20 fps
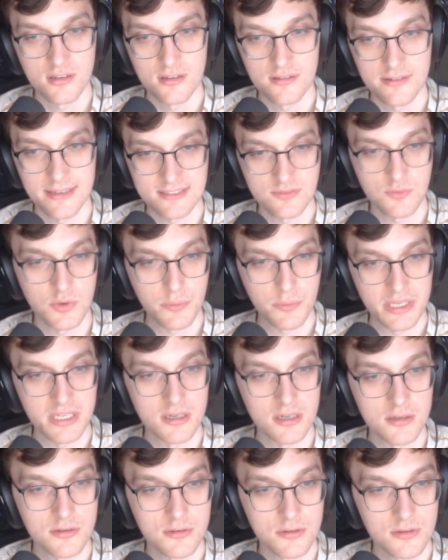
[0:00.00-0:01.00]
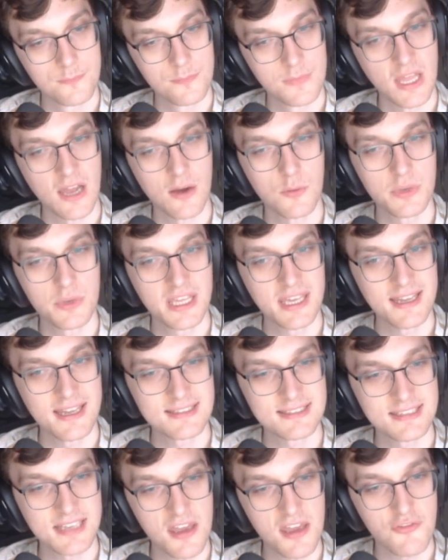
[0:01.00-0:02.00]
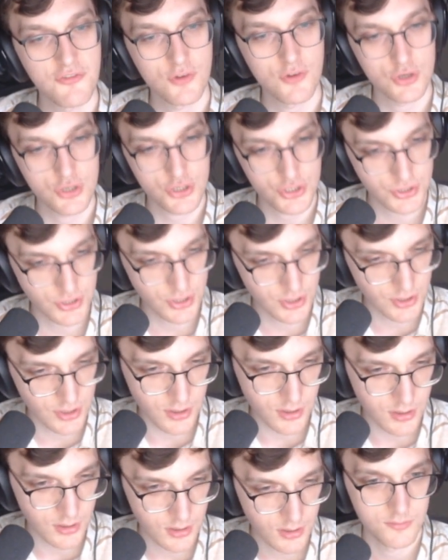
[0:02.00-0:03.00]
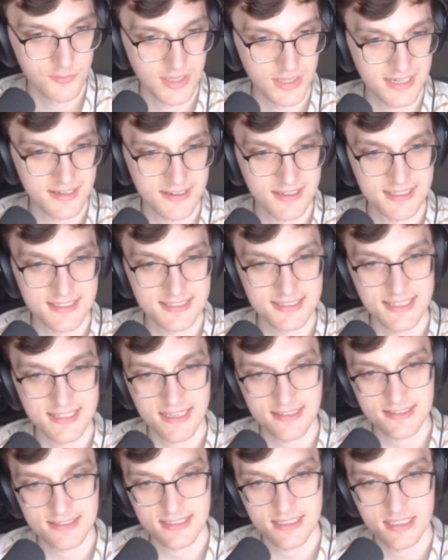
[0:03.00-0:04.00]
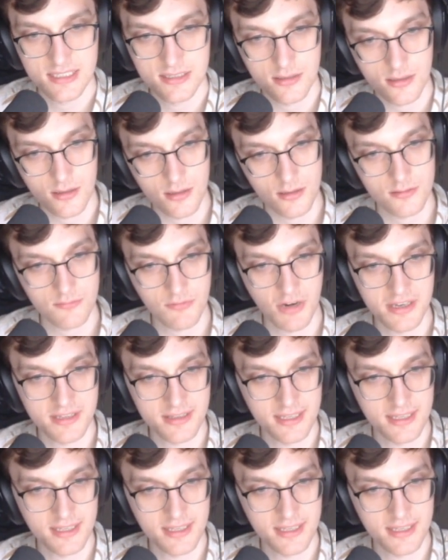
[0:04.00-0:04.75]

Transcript: That's what we know. Now, we can't say for sure that it extends here, right?